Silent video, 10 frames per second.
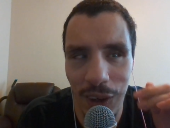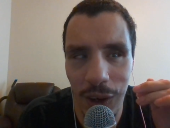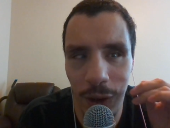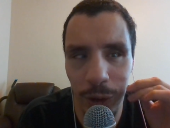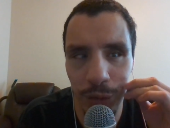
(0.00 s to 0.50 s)

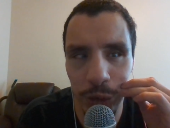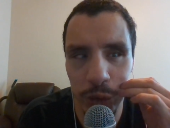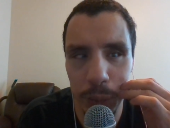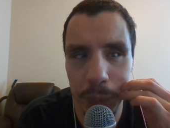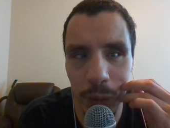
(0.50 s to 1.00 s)
all of your
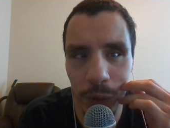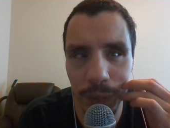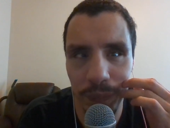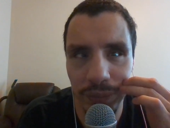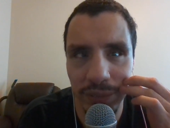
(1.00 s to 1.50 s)
support,
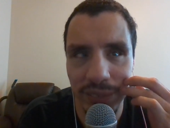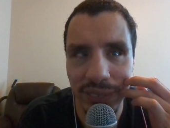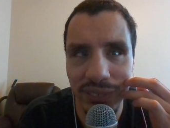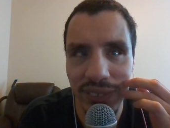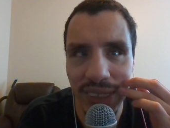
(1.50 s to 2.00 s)

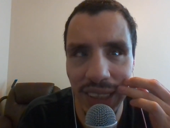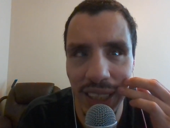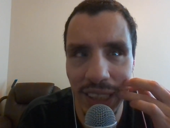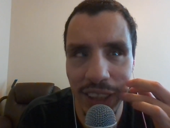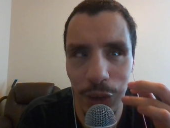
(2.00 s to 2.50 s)

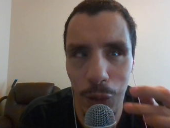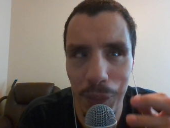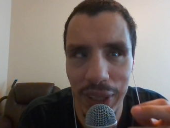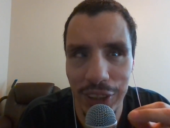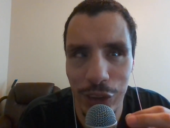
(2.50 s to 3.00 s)
and I
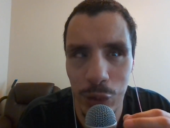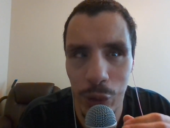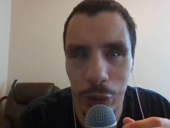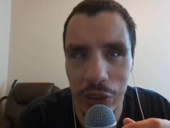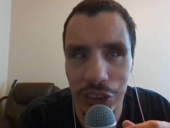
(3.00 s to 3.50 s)
hope that you
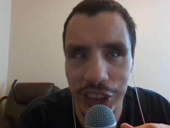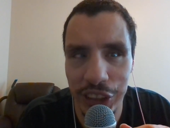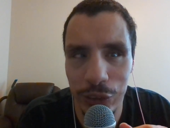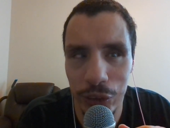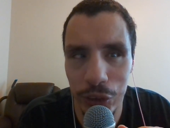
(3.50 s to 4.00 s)
will
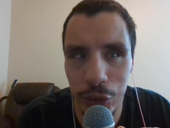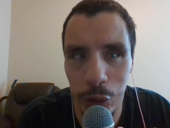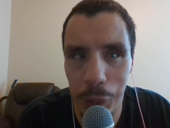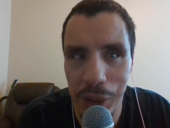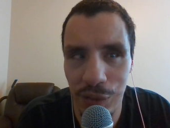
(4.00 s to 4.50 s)
continue to
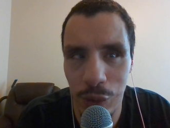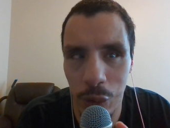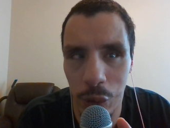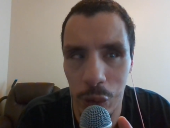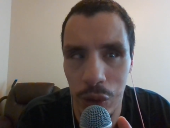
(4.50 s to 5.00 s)
join me
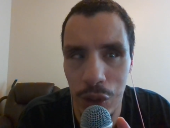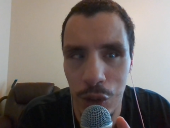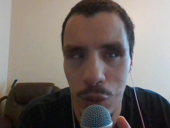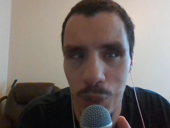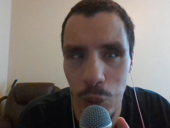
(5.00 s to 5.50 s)
for
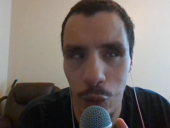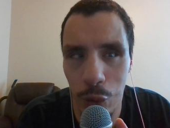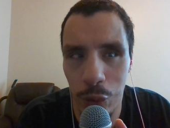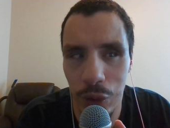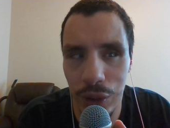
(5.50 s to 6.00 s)

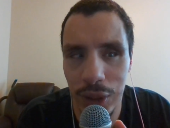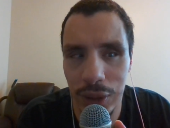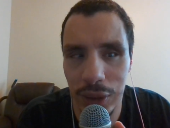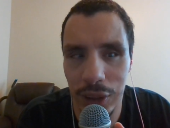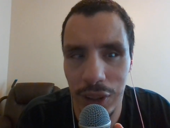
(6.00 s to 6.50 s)
more
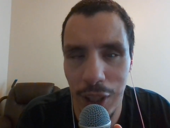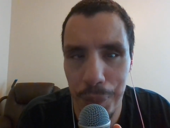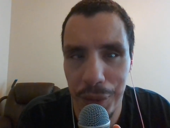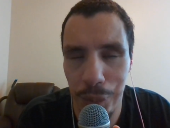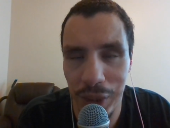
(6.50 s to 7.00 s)

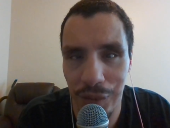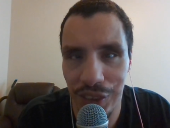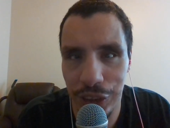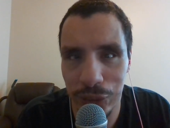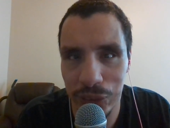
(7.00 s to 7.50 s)
upcoming
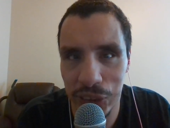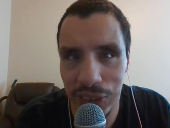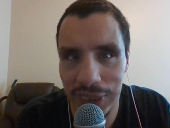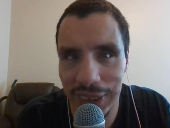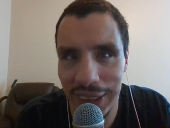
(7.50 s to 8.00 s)
videos.
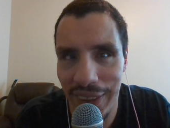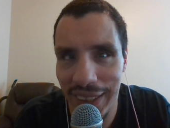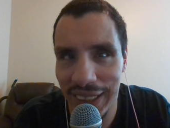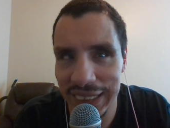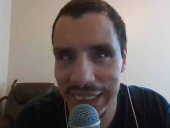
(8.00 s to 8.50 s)

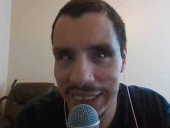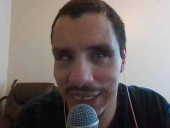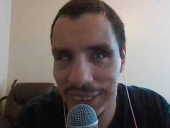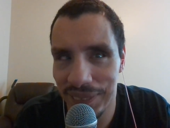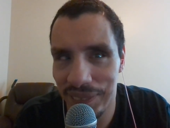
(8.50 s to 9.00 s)
Thanks.
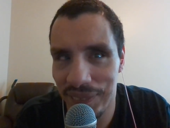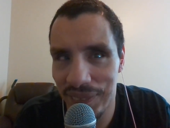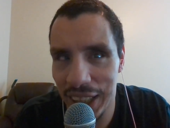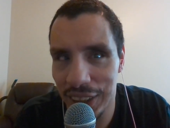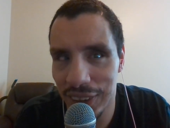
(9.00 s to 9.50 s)

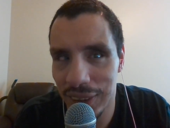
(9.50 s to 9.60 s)
Bye.